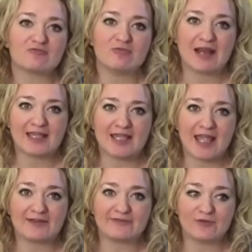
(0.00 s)

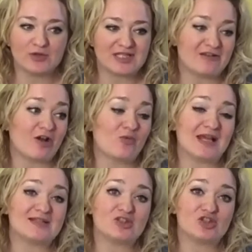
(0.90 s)
recceing for zero
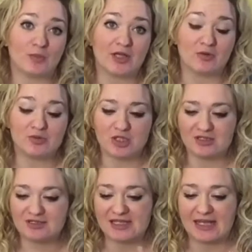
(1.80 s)
waste shopping
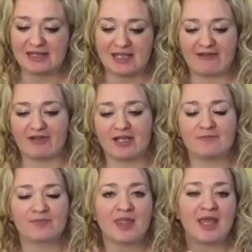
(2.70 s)
options in the area,